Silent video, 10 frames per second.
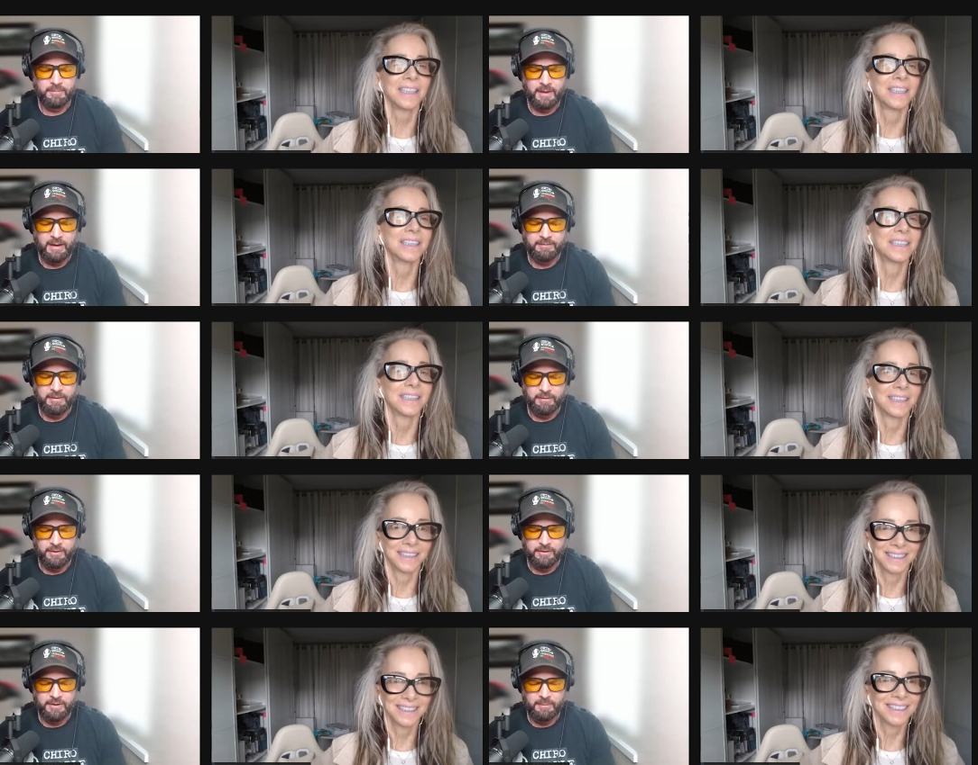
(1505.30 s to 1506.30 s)
Speaker 1: I've never
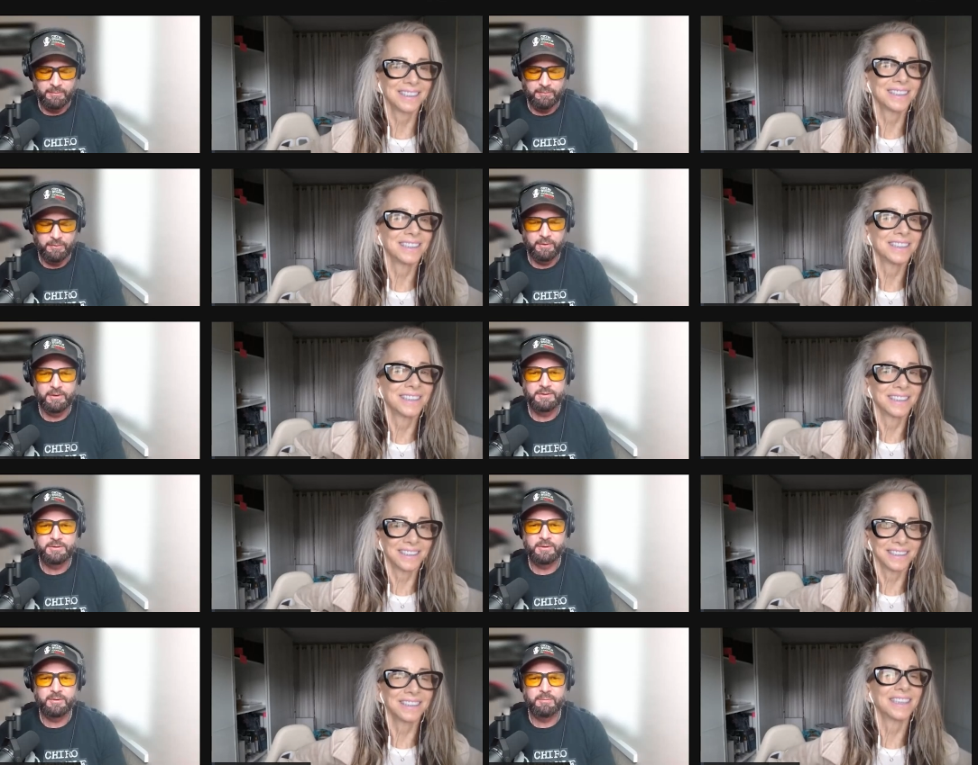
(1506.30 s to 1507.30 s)
heard that before,
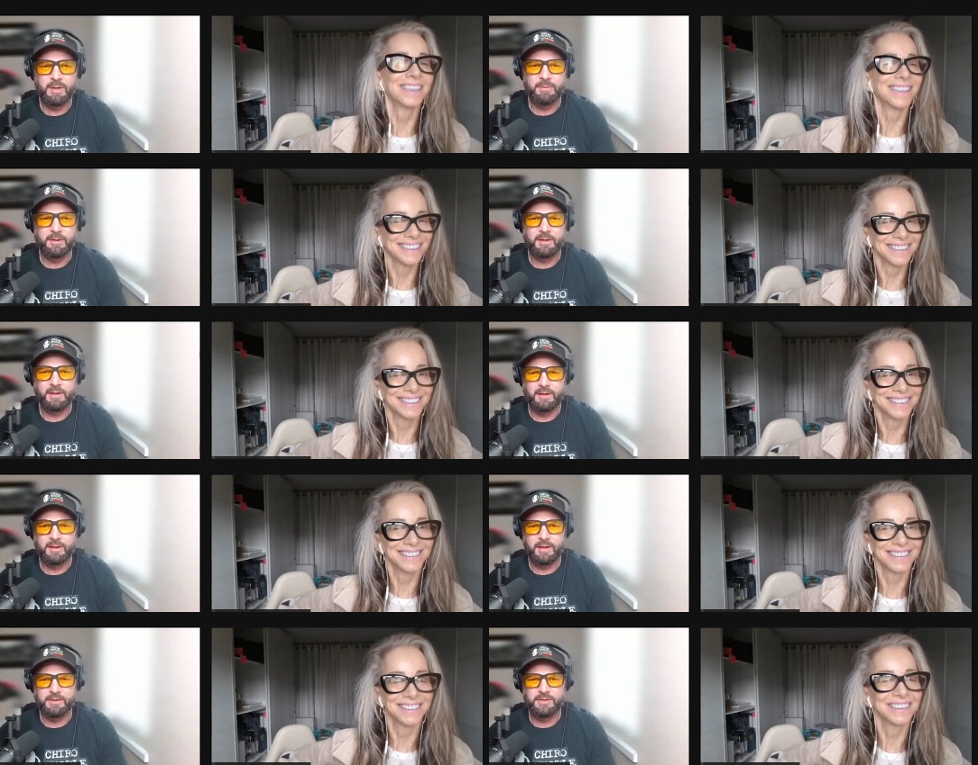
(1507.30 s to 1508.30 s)
so maybe uh,
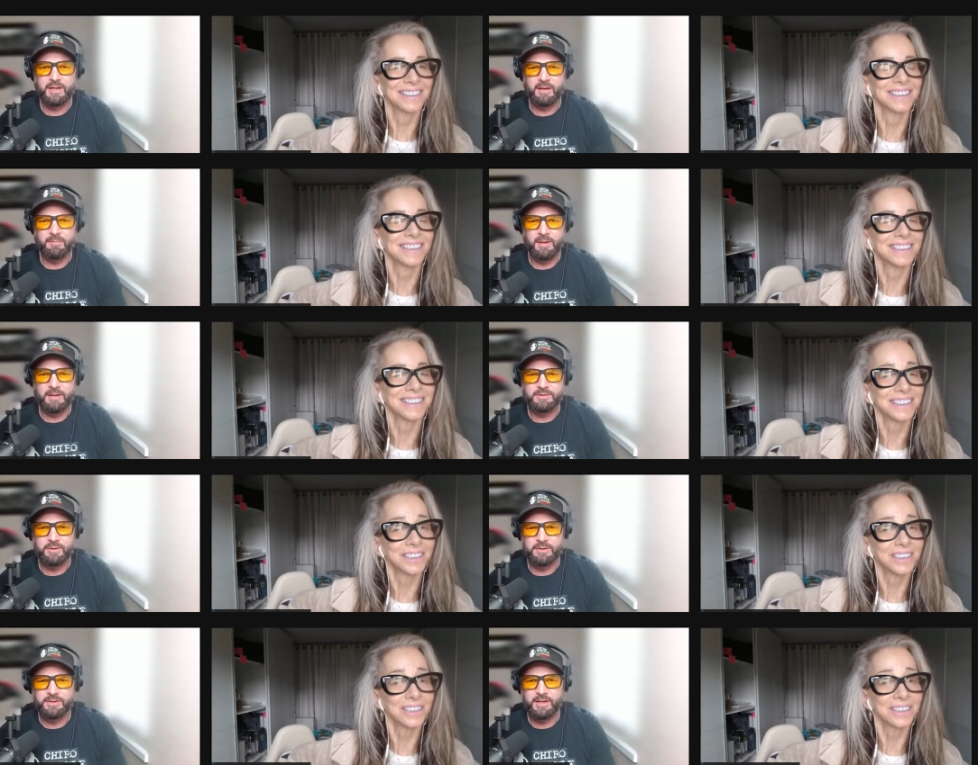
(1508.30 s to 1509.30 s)
educate me as you
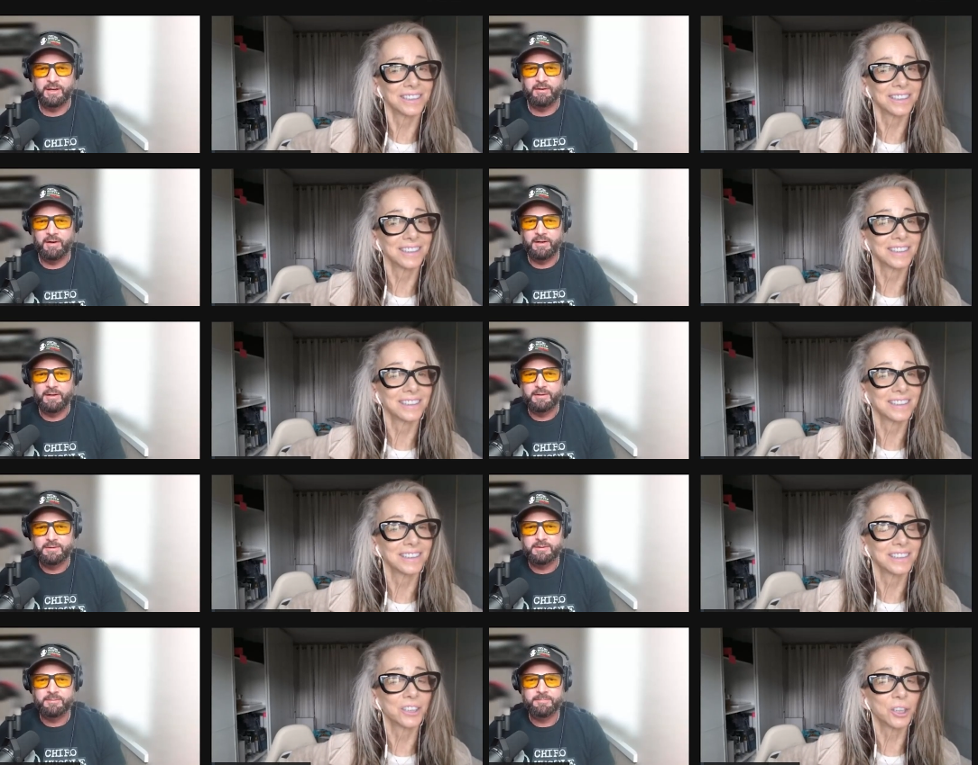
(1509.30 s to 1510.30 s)
educate our
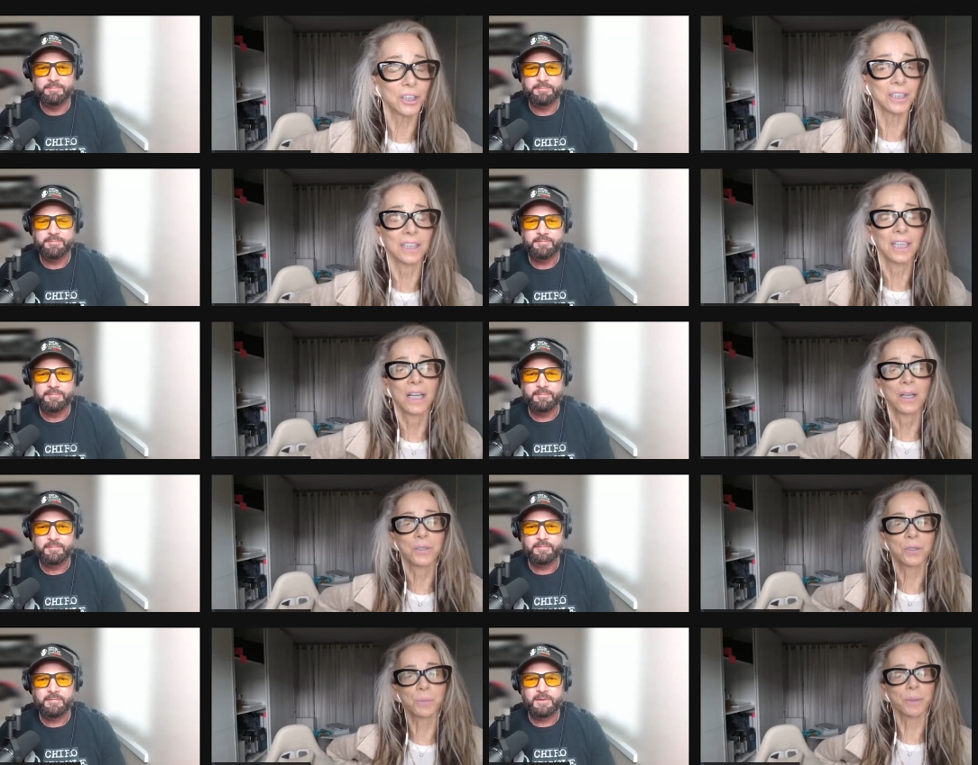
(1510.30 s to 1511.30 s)
audience. Sure.
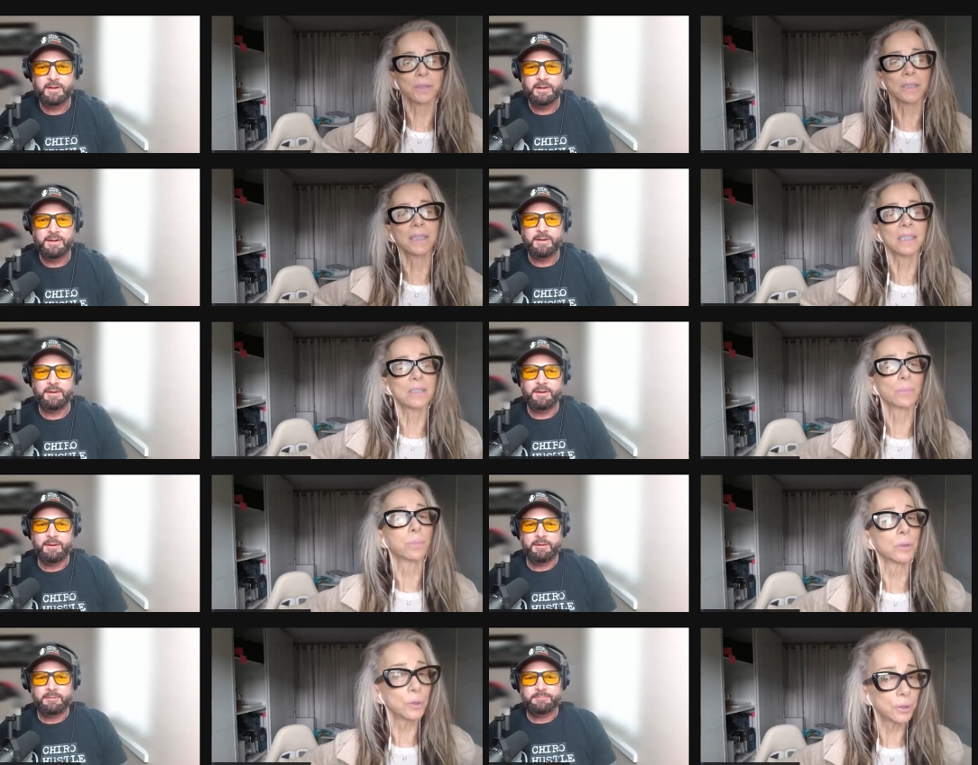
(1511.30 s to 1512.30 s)
Speaker 2: So spirulina is a
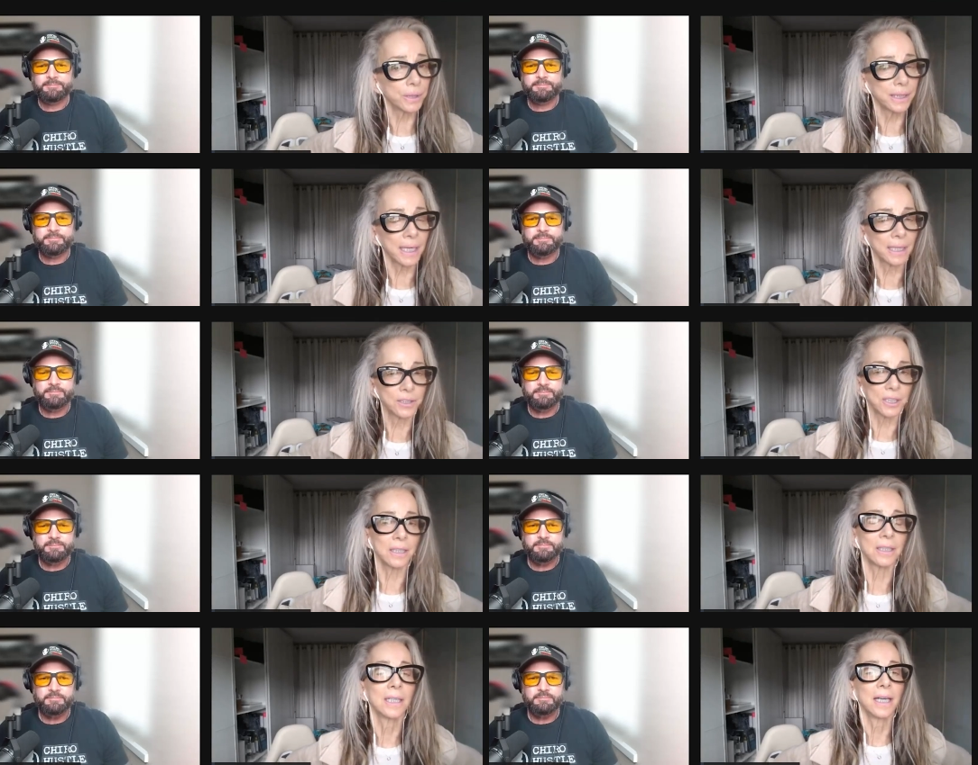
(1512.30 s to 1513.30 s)
blue-green
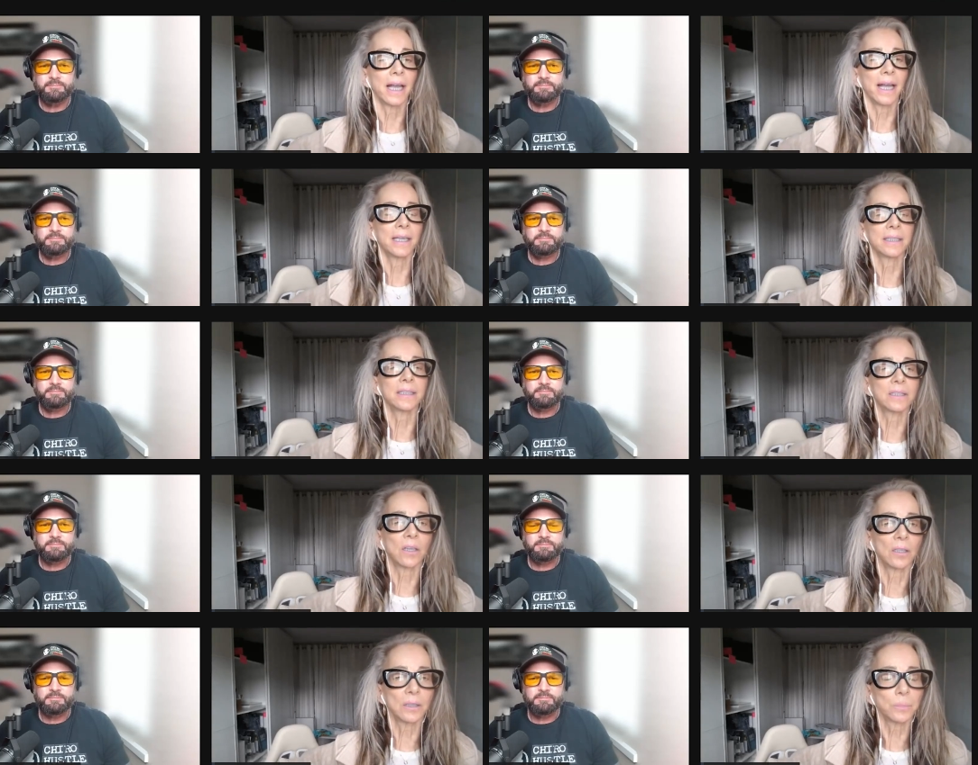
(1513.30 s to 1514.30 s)
algae, and it's
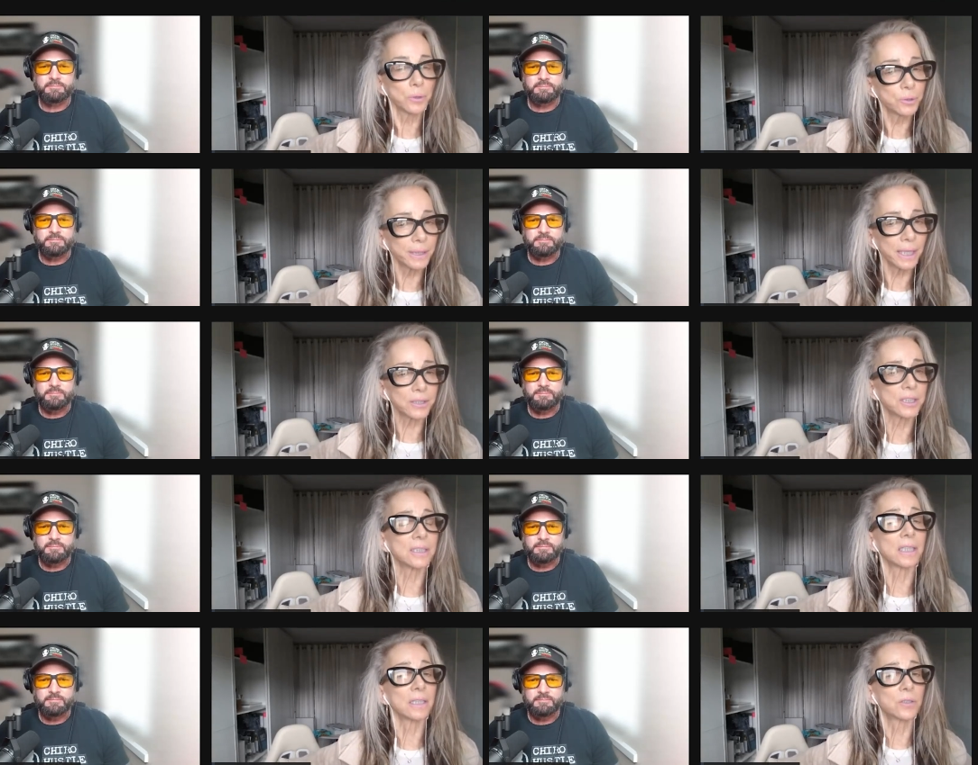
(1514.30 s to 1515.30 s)
called a blue-green algae
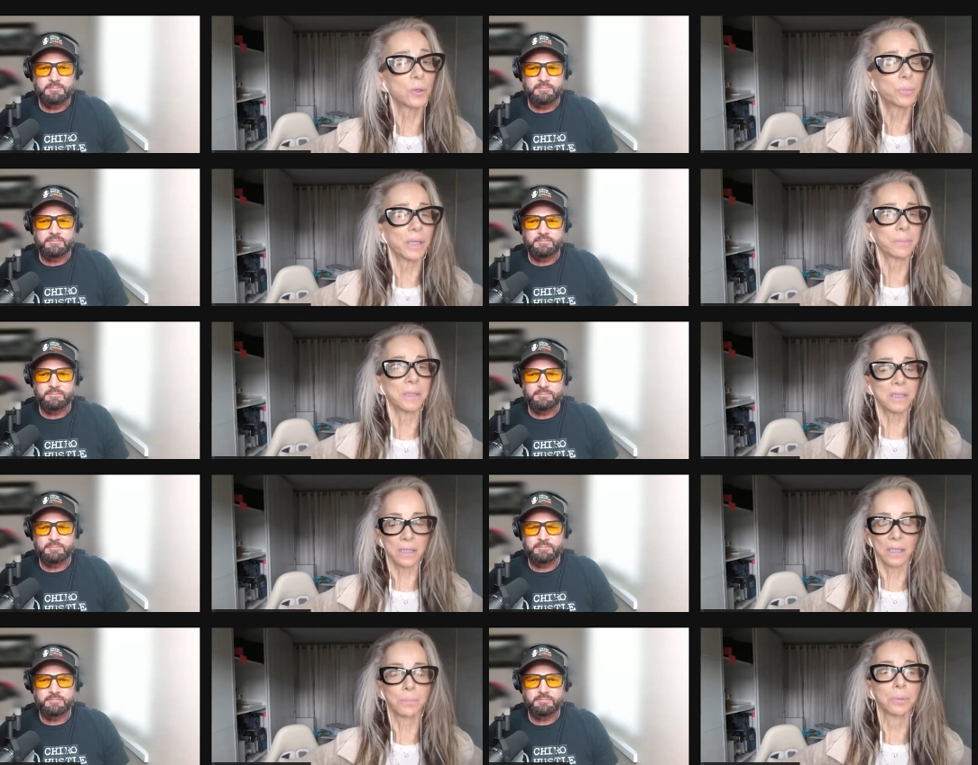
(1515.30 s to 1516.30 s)
because it has two pigments.
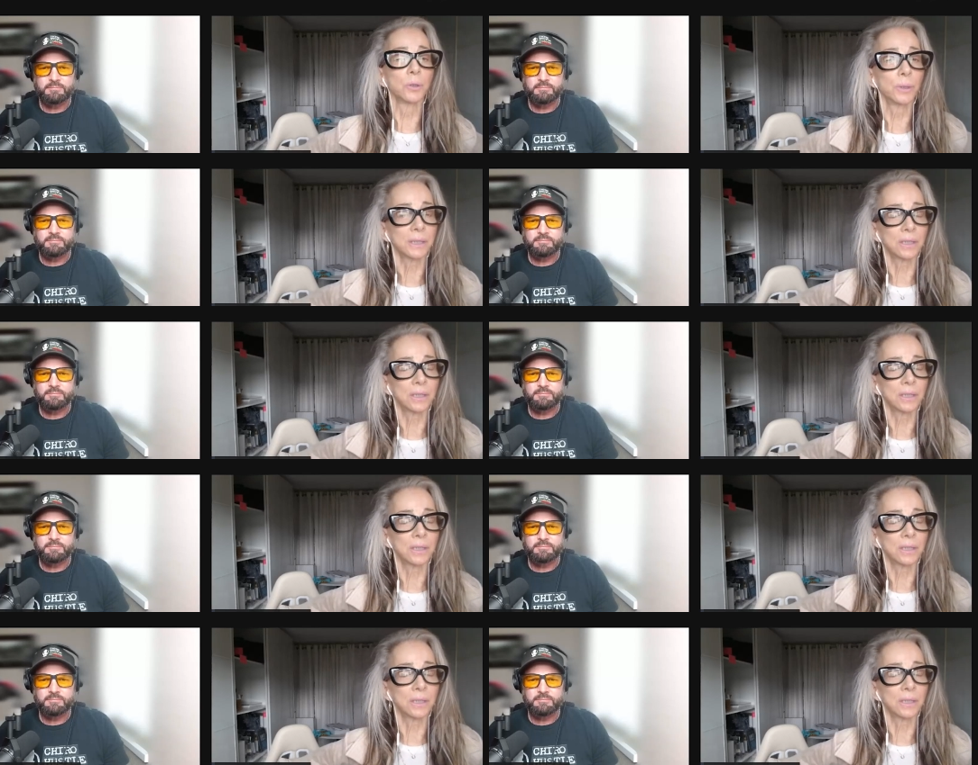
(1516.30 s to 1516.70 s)
A blue one